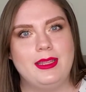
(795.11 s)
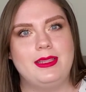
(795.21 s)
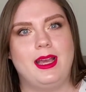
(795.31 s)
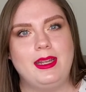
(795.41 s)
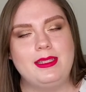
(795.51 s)

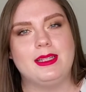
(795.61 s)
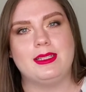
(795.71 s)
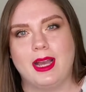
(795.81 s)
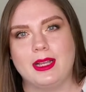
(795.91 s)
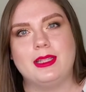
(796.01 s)
That is
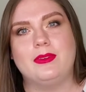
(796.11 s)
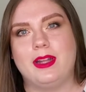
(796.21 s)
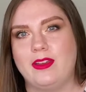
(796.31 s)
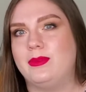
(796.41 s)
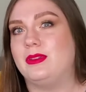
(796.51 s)
exactly what
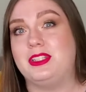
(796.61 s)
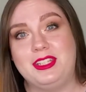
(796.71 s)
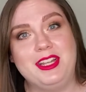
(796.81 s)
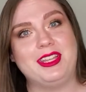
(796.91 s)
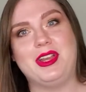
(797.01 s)
I've been
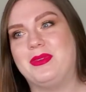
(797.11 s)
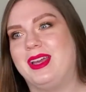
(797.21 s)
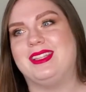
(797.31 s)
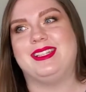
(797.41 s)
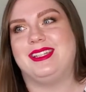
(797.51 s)
dealing
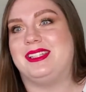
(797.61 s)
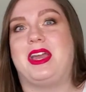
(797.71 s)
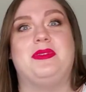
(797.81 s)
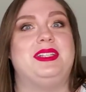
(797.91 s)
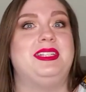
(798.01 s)
with since I
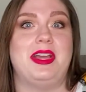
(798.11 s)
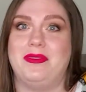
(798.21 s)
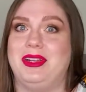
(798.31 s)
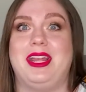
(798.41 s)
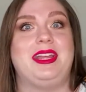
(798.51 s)
was
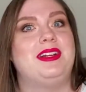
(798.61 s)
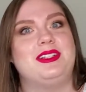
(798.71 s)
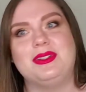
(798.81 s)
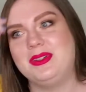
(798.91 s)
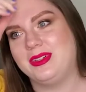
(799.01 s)
7, 8 years
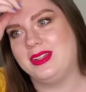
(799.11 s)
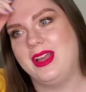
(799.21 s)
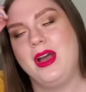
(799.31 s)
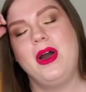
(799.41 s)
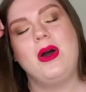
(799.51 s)
old.
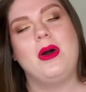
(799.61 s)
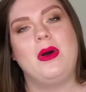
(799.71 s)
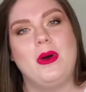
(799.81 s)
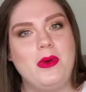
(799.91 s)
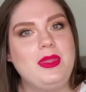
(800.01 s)

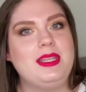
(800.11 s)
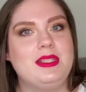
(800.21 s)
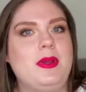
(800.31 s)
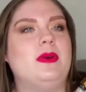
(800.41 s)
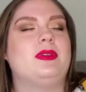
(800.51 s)
Holy
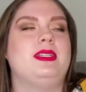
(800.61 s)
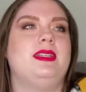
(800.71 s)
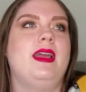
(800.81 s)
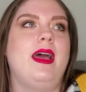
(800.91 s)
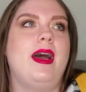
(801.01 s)
smokes.
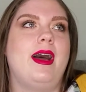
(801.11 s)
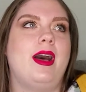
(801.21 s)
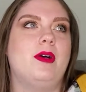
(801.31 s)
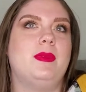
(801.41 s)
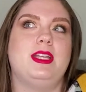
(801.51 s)

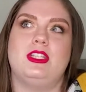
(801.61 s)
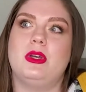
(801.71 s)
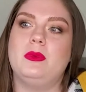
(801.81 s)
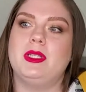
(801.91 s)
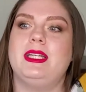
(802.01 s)
And so
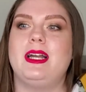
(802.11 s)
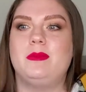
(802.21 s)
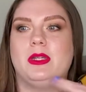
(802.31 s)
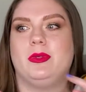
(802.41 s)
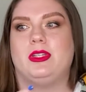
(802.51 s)
it really got
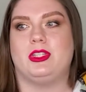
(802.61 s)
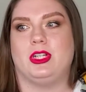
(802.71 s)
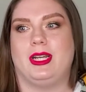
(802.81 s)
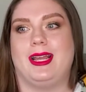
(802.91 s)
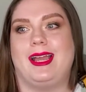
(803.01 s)
my wheels
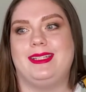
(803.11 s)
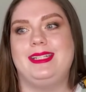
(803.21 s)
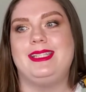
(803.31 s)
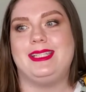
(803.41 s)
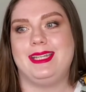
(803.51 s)
turning. I
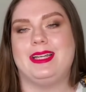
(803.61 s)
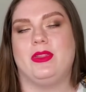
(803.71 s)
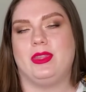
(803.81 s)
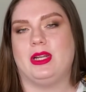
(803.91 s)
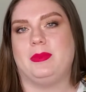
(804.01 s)
didn't seek
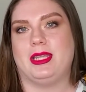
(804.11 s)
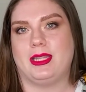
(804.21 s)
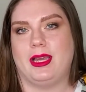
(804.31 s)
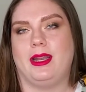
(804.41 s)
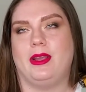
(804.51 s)
out therapy
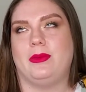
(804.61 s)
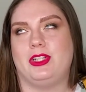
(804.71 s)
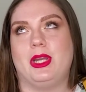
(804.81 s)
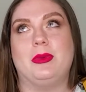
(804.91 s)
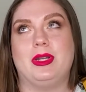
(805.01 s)
then. I wish
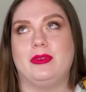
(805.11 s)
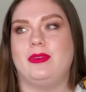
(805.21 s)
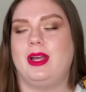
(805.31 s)
I would have.